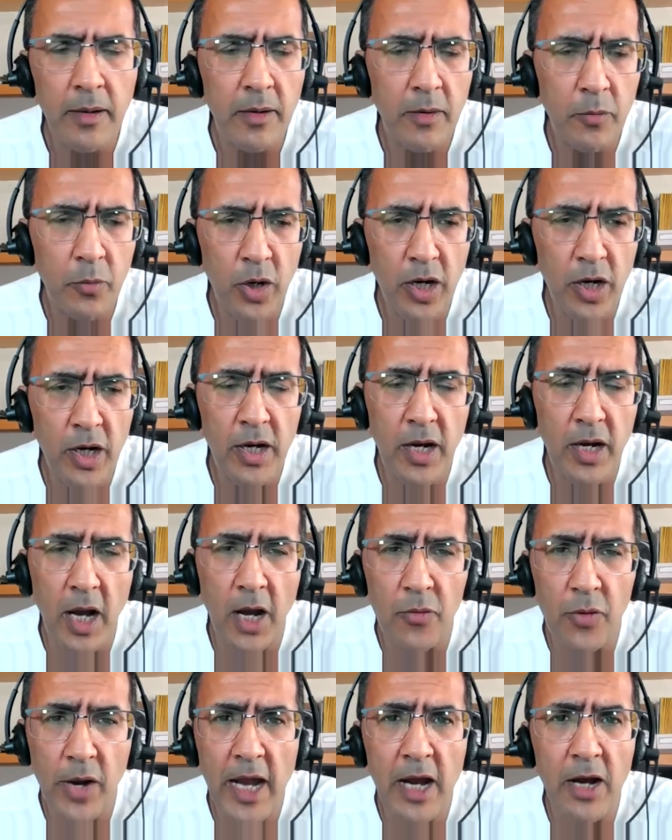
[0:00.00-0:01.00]
were
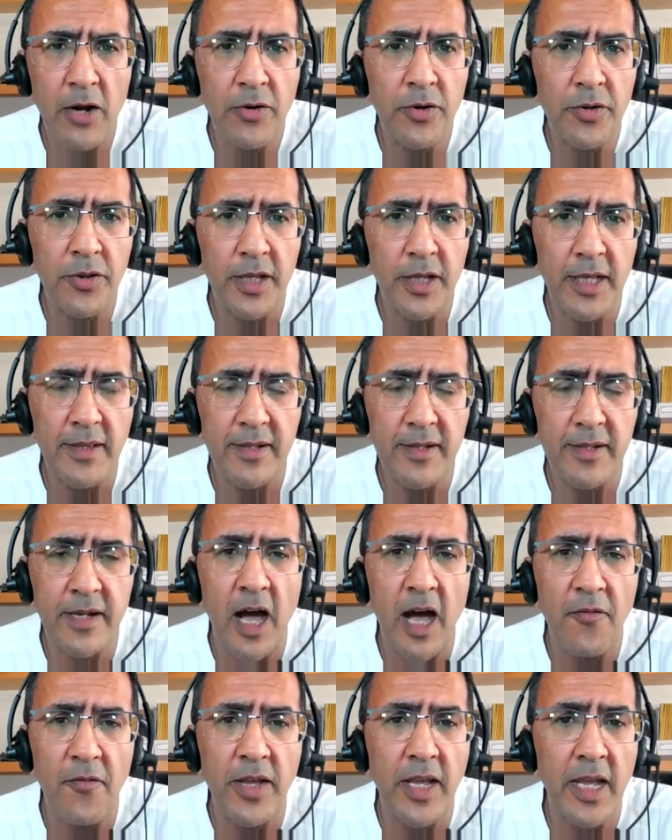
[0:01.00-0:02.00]
around the
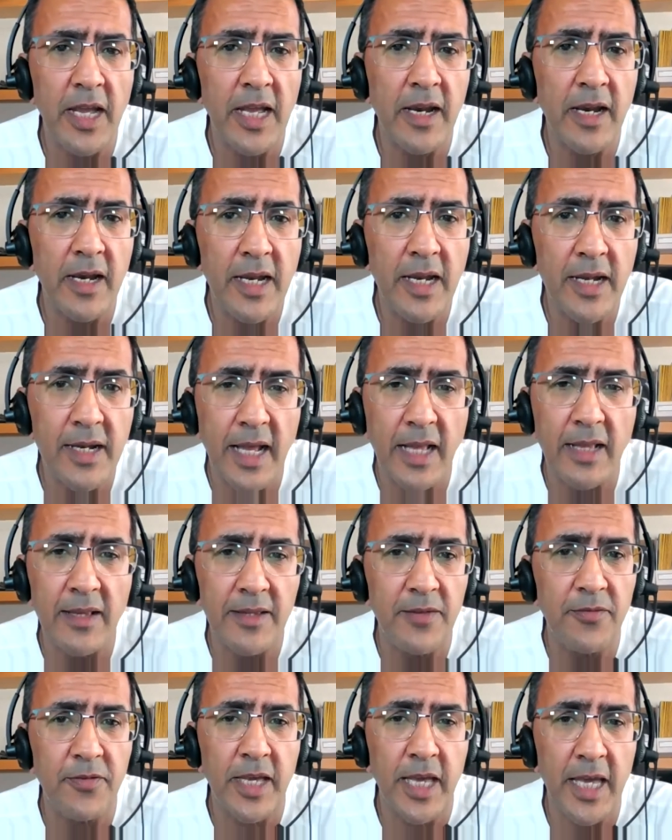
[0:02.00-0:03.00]
staffing in an
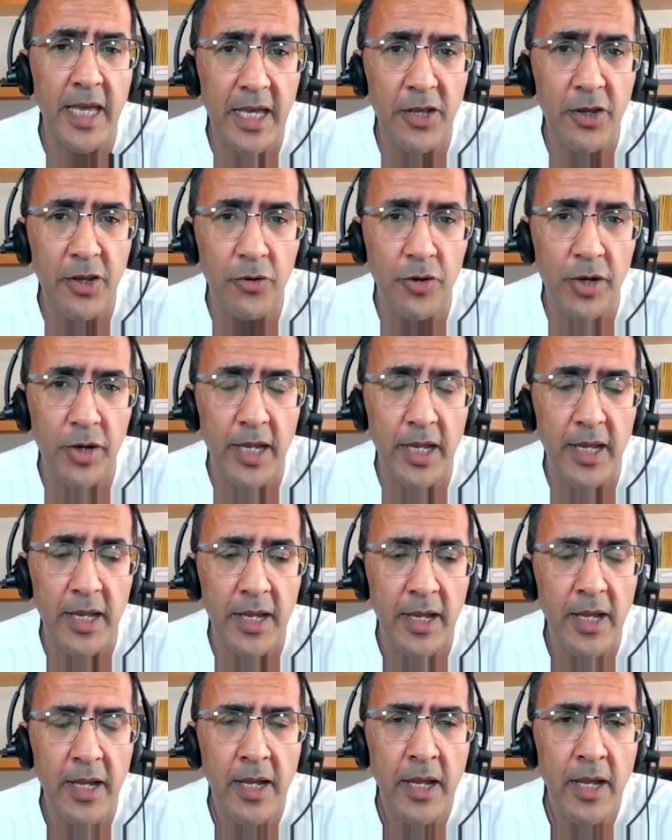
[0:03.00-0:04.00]
intensive care unit
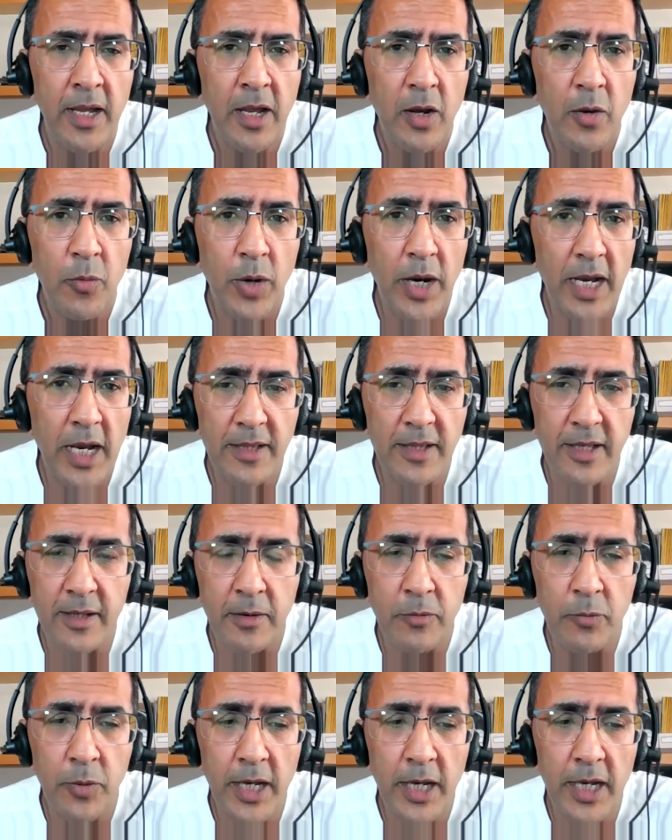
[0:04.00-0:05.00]
where,
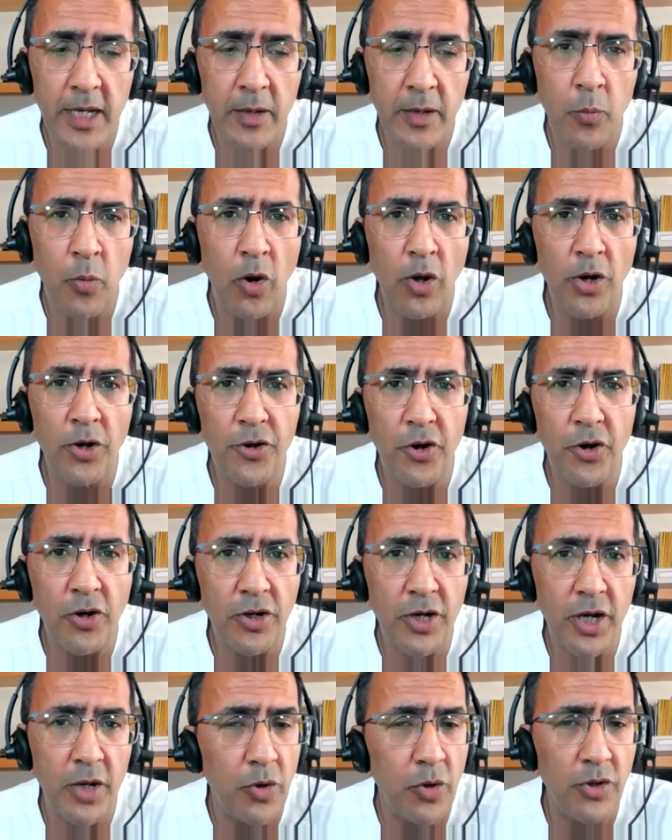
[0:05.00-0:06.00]
the, where one
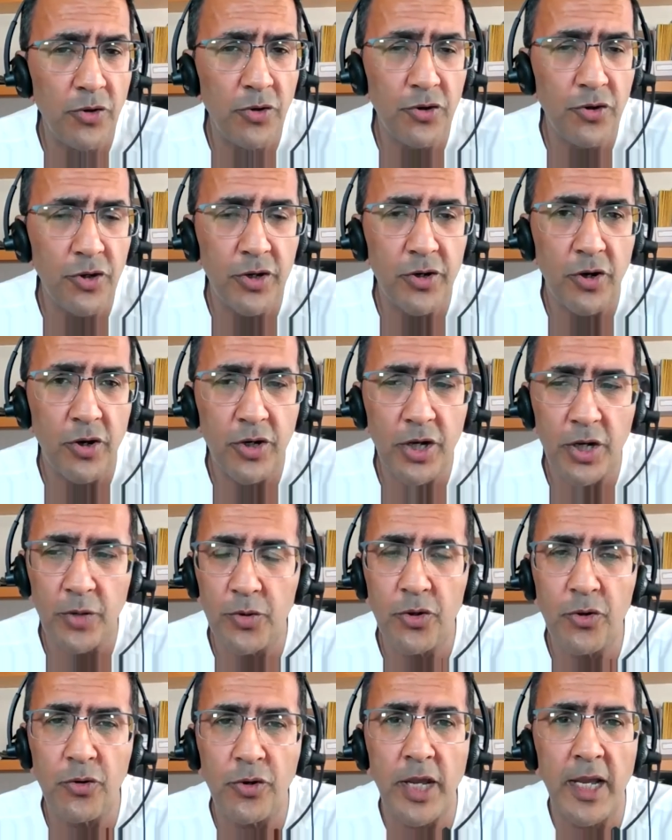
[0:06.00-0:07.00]
doctor, one junior doctor
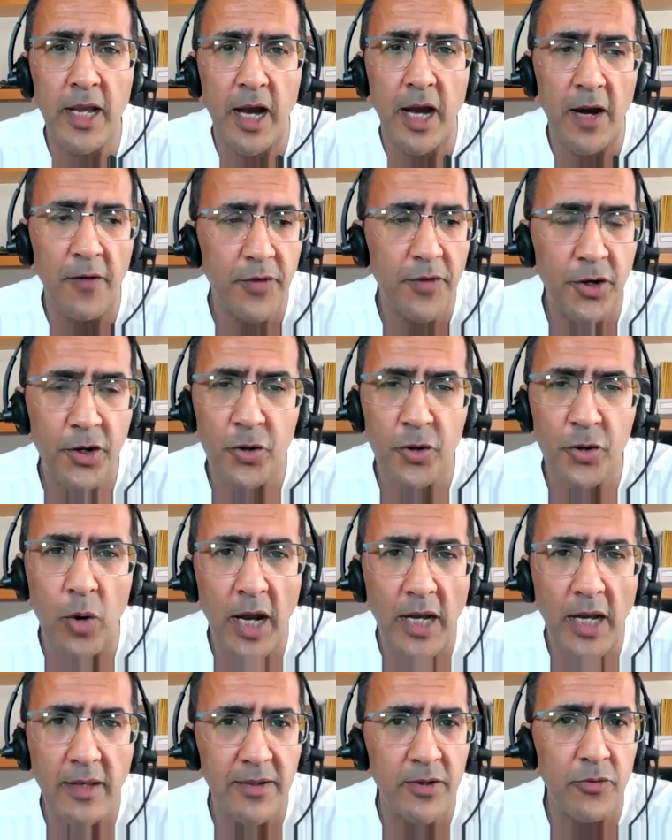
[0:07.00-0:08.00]
was looking after
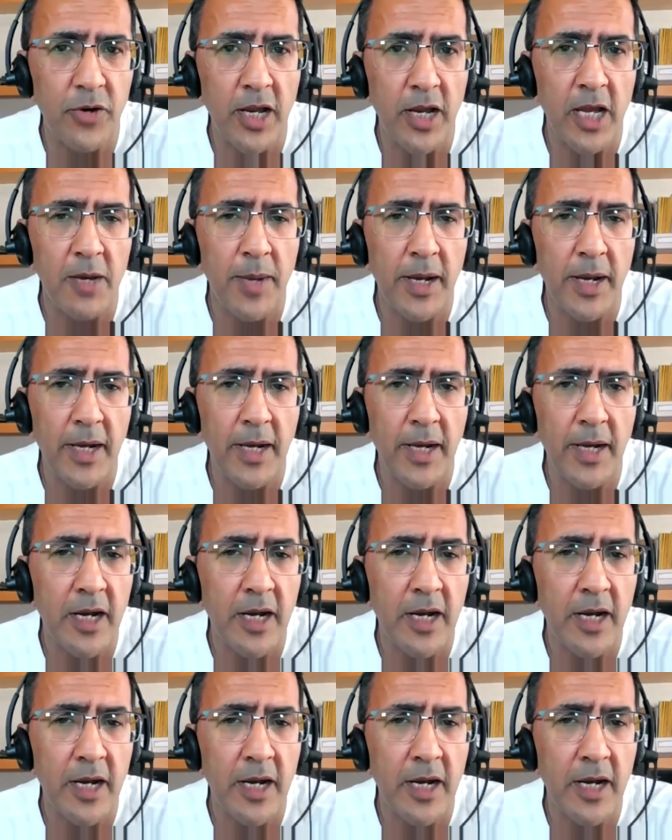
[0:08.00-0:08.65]
twice the recommended